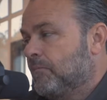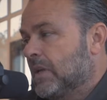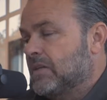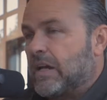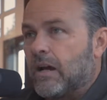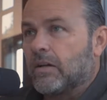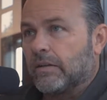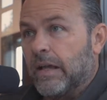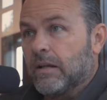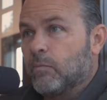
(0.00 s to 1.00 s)
it's
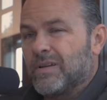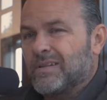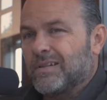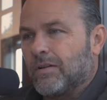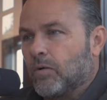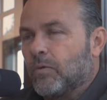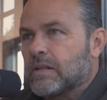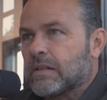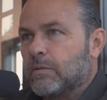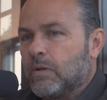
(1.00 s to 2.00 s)
calculated, but it's still all
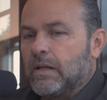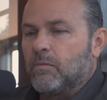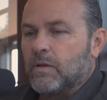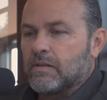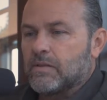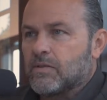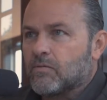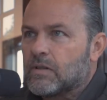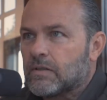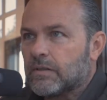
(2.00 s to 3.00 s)
risky. But any business
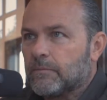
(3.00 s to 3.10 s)
is risky.